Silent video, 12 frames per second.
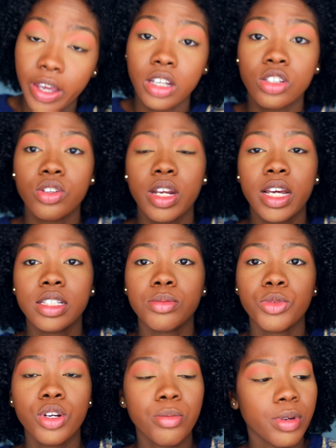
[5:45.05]
So next I'm
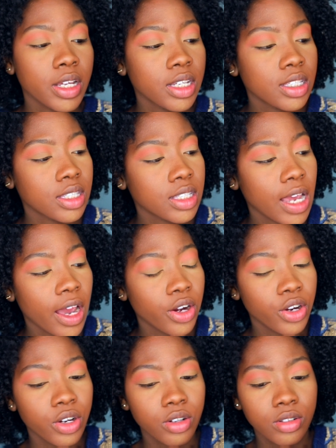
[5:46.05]
going to place
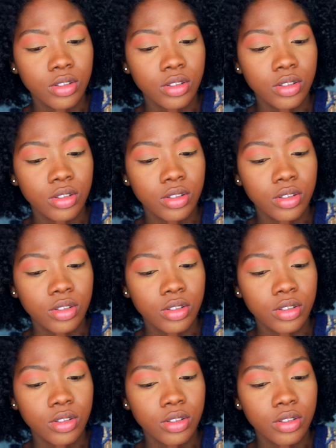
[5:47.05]
Saturn,